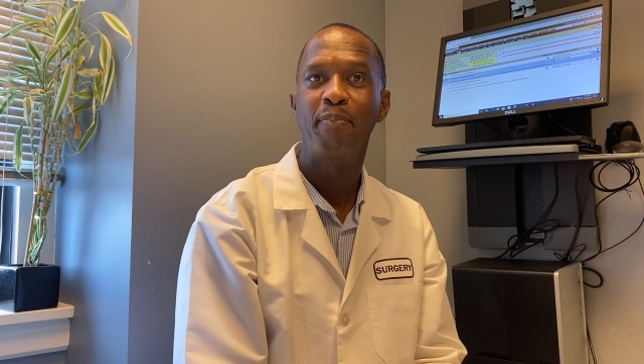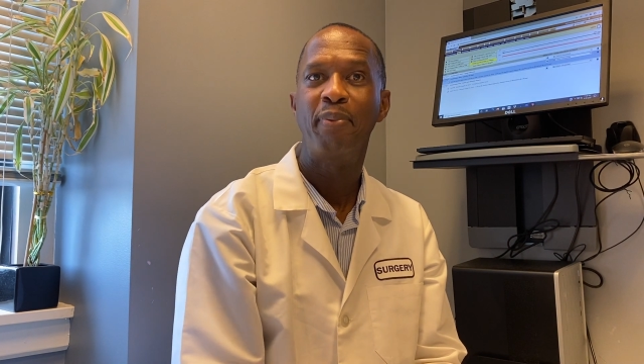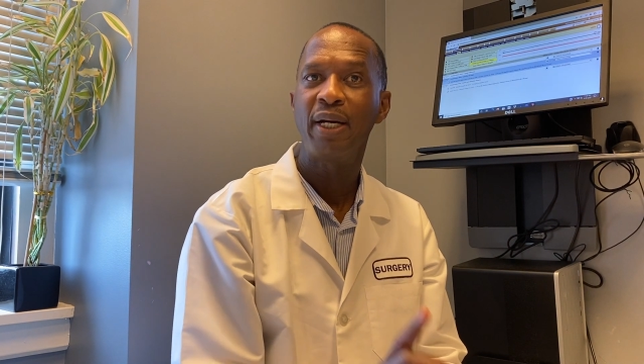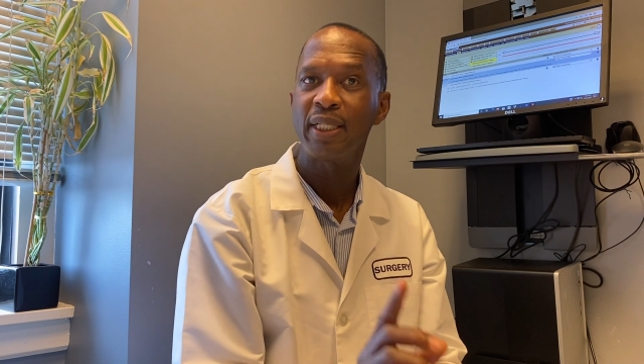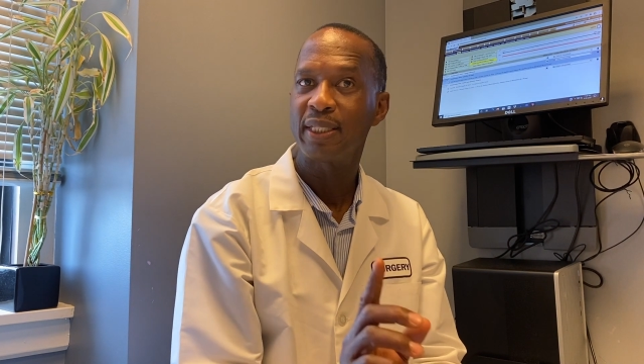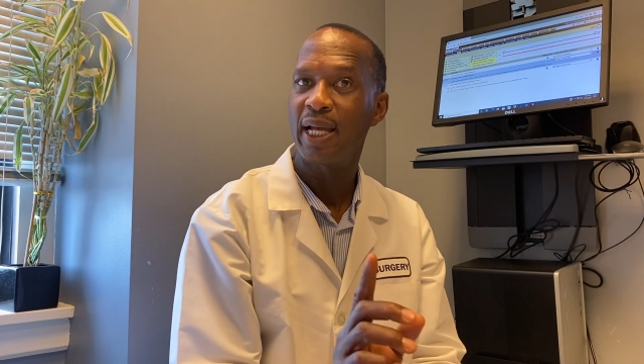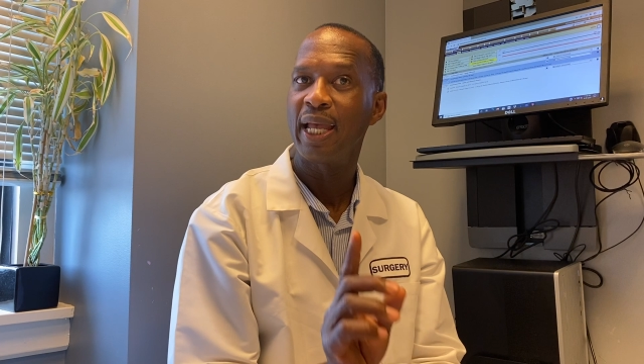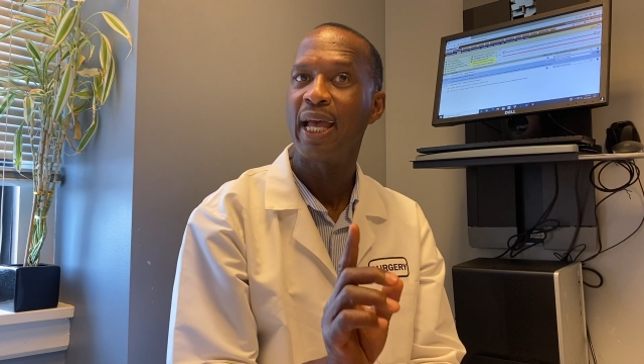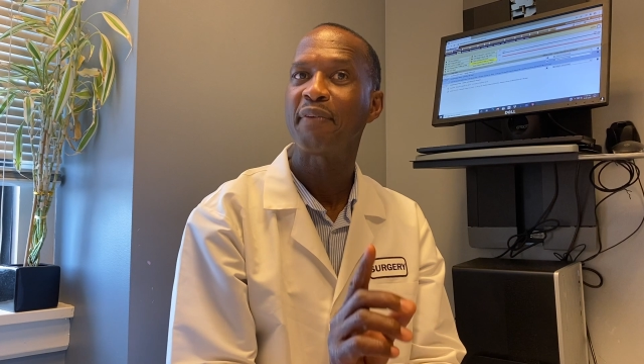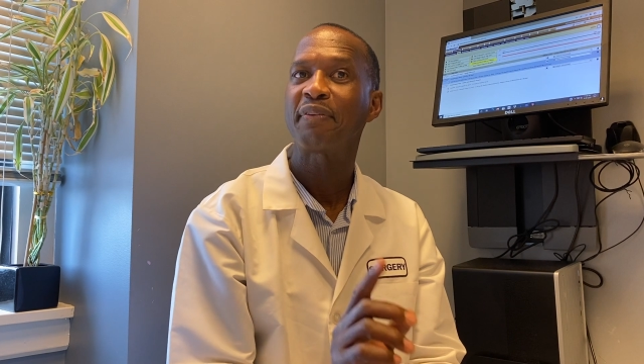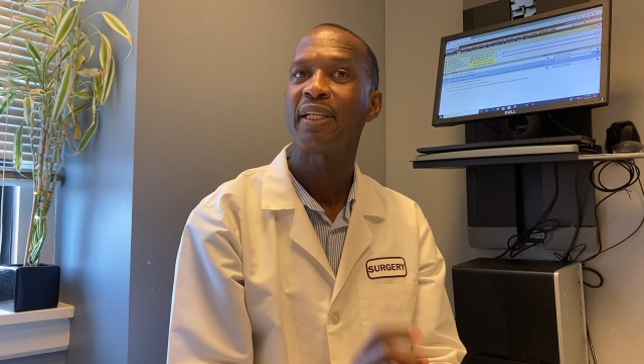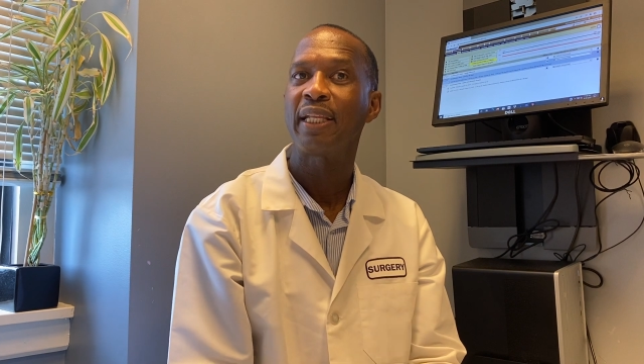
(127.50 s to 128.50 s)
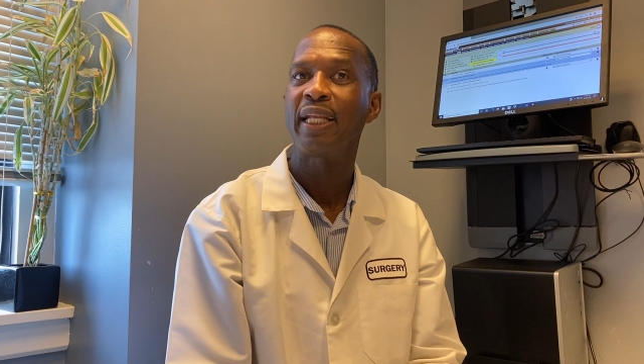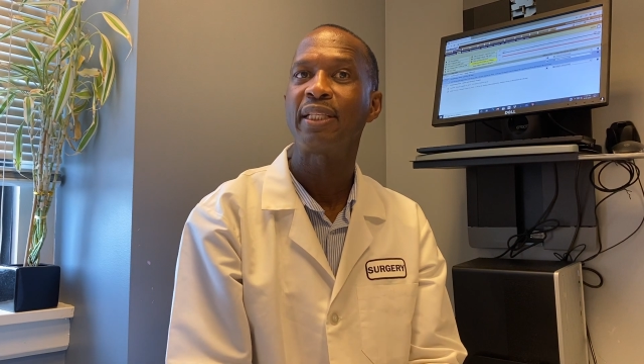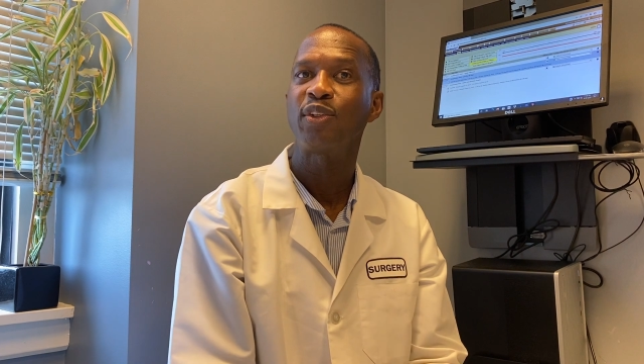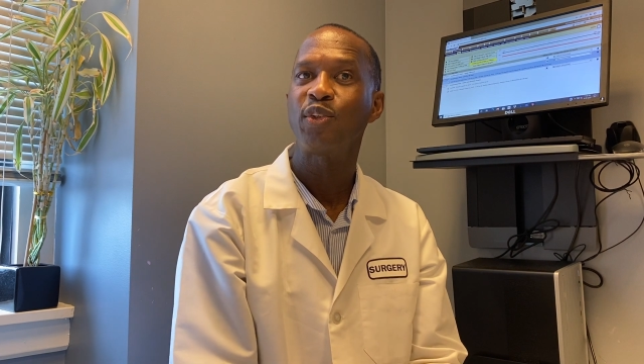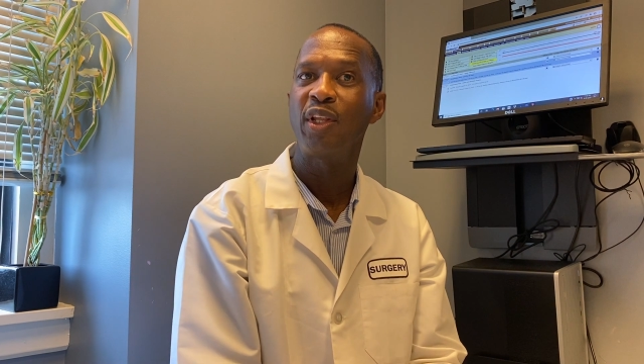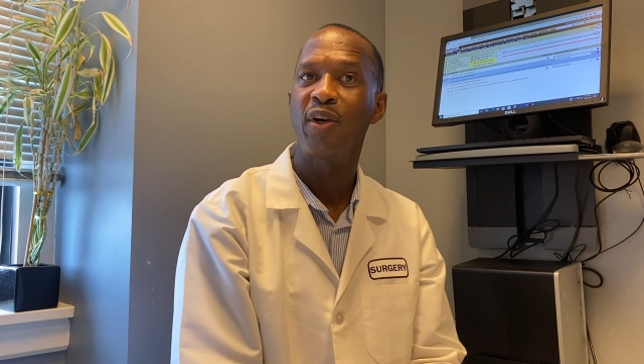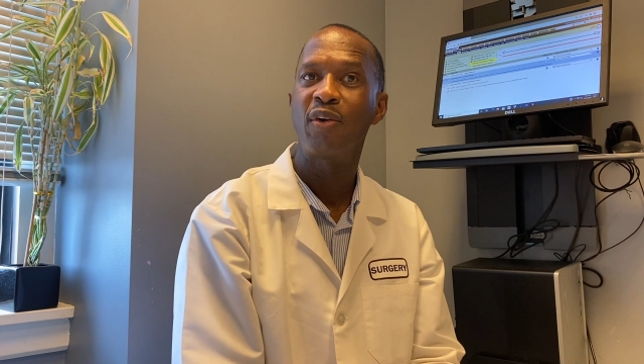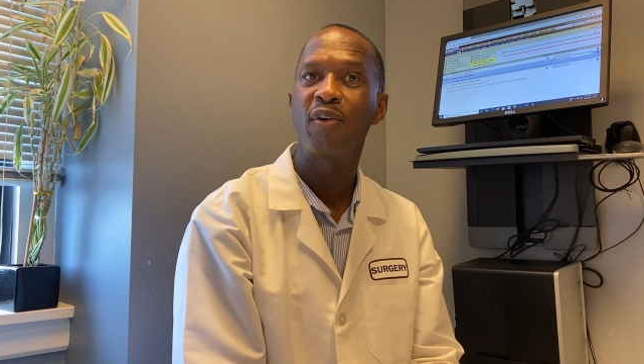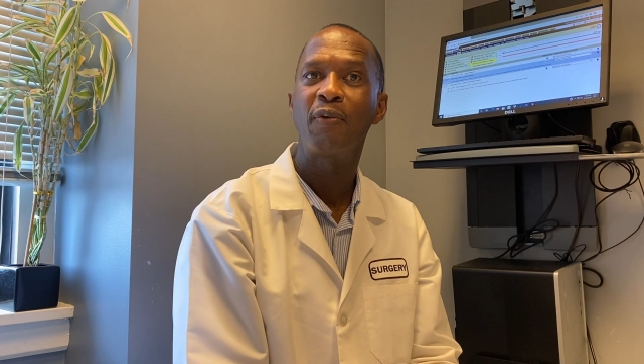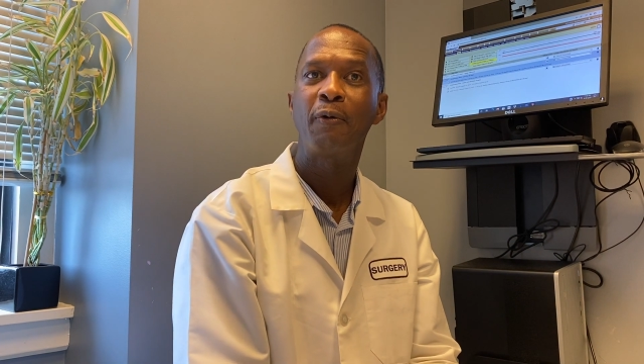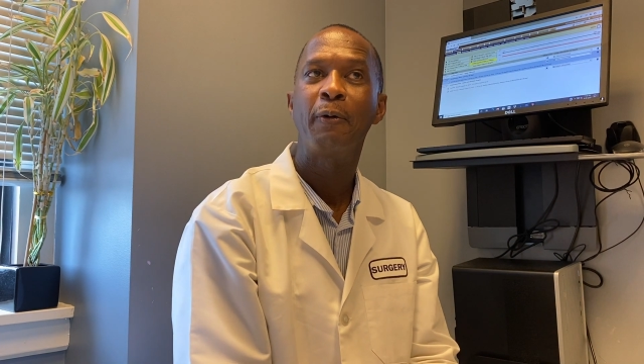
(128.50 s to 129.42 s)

But I have to let you know,